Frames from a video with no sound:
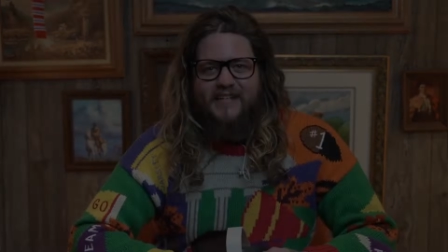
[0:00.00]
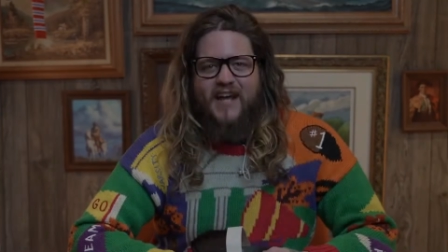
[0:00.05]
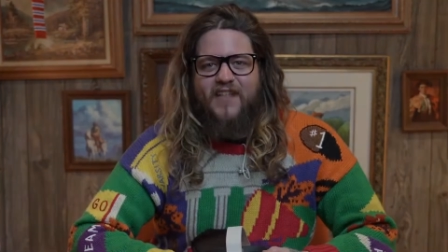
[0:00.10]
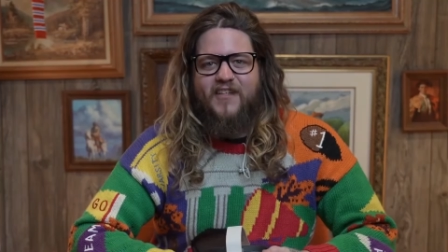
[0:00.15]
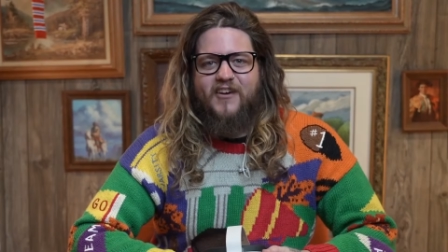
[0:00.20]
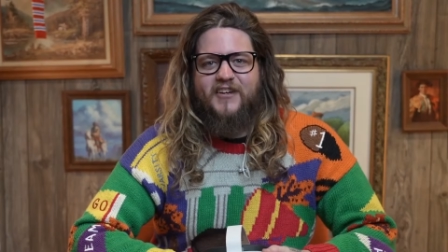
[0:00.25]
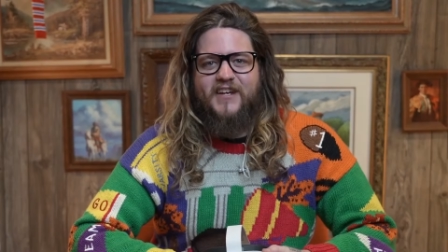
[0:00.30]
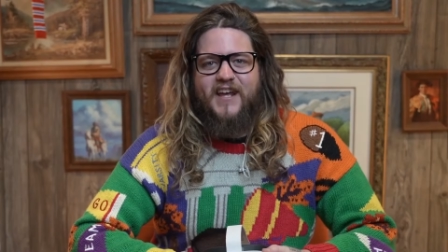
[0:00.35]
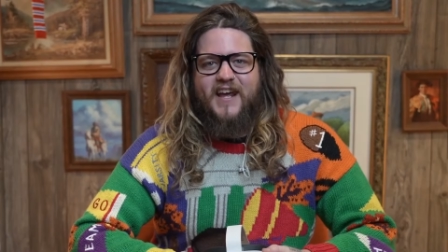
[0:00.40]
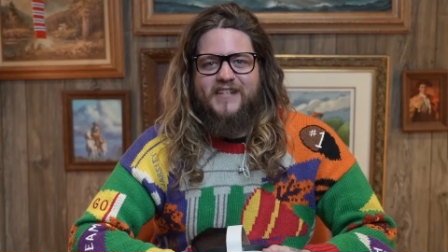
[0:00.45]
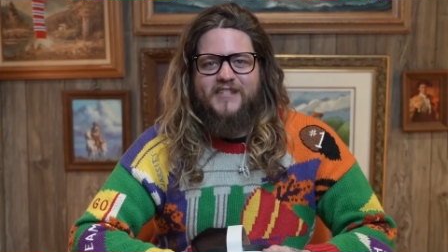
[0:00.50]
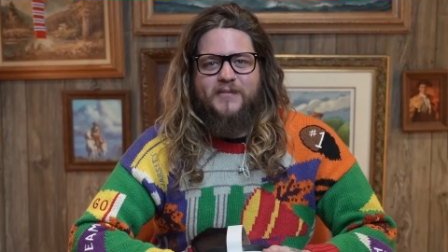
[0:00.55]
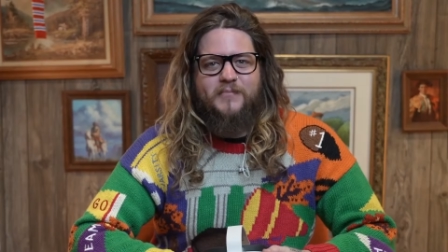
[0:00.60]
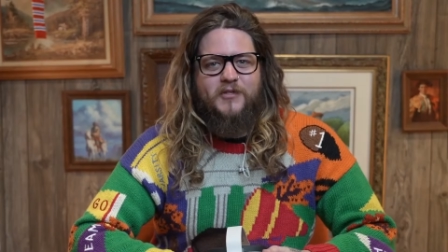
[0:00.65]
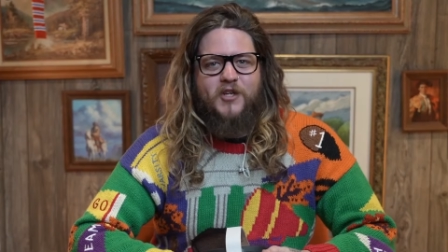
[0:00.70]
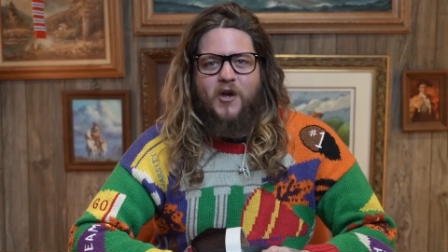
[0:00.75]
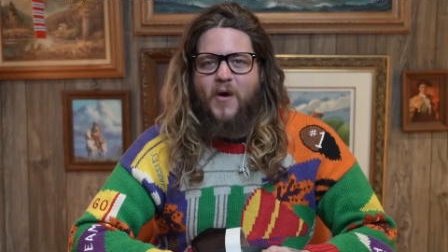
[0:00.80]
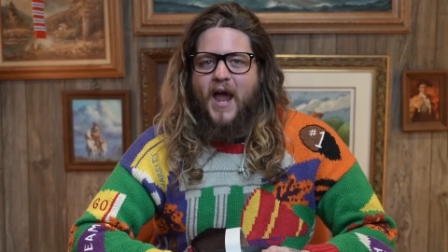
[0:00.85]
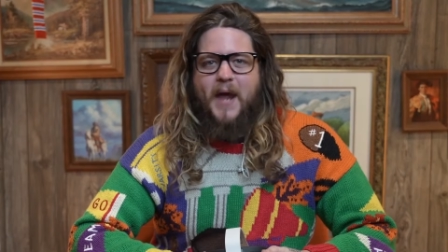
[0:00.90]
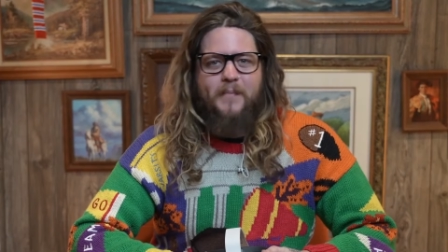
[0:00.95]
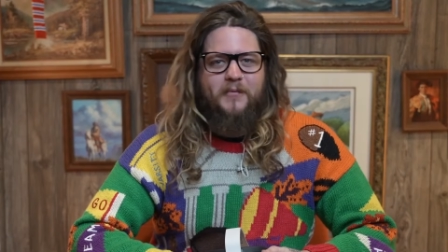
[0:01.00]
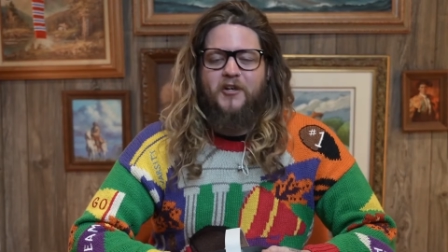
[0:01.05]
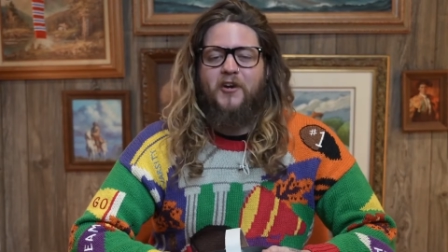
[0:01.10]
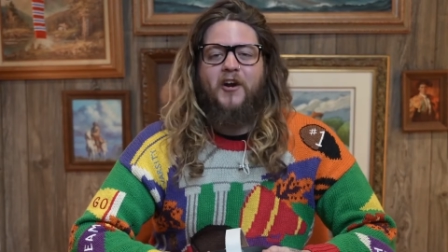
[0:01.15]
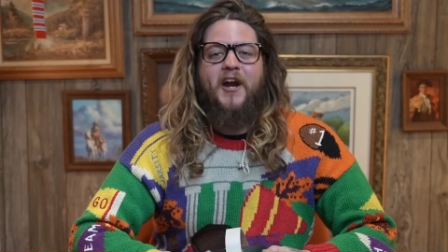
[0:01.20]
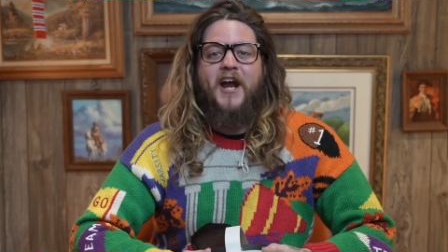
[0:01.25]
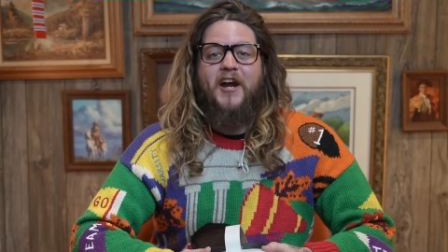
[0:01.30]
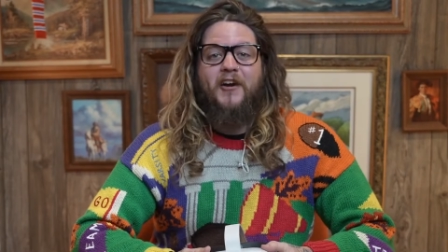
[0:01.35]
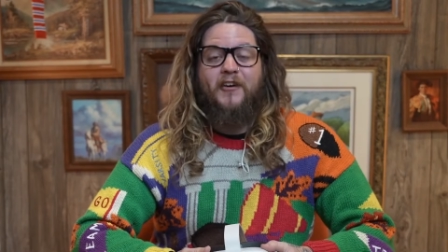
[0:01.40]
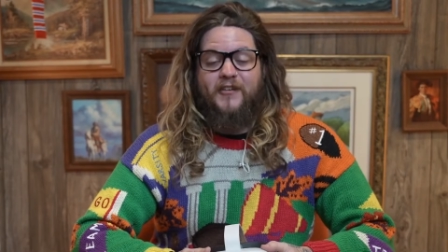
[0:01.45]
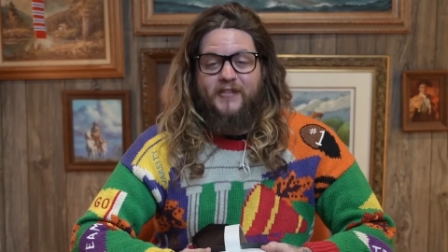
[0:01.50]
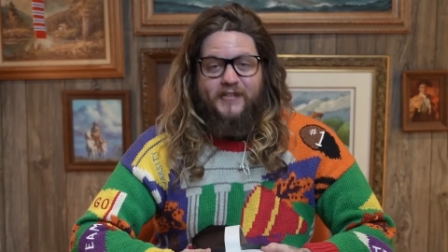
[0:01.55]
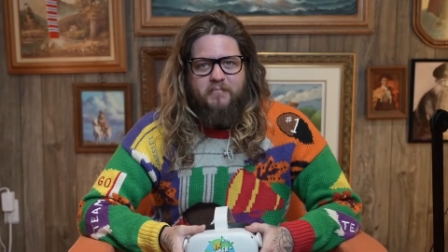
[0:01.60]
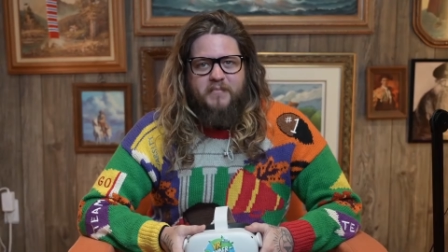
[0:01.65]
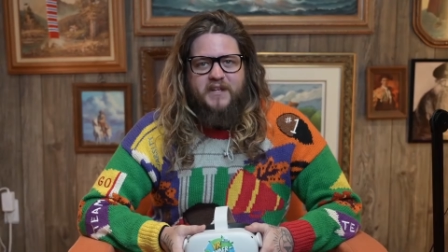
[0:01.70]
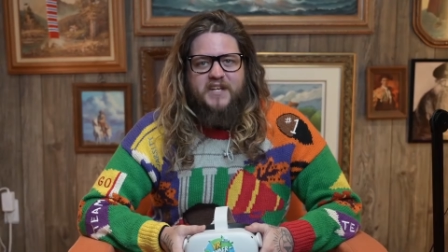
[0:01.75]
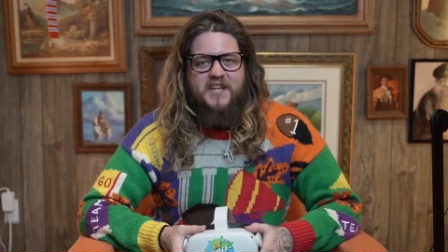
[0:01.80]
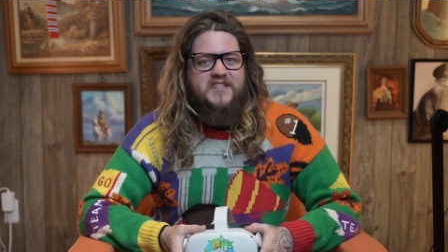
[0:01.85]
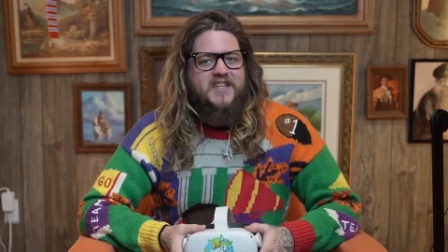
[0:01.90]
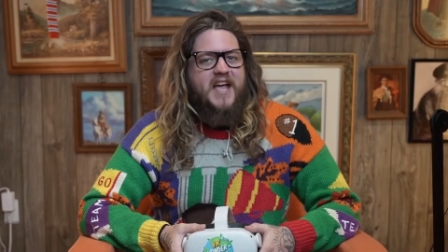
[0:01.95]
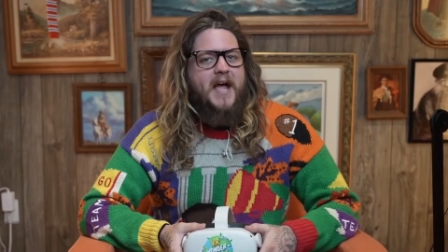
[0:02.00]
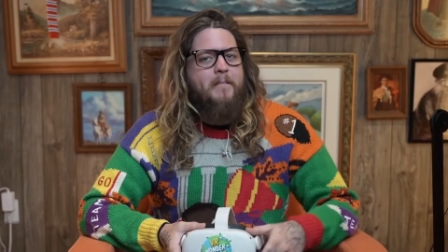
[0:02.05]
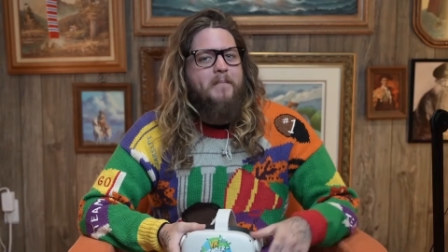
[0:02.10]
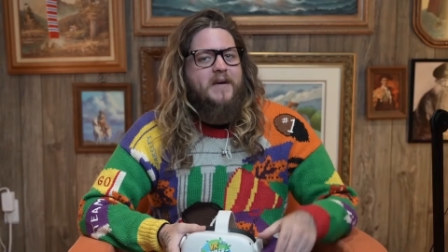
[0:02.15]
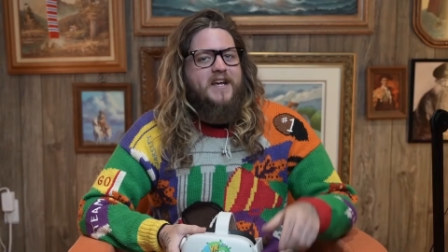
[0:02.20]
Hey there, kids. I'm so happy you're here because that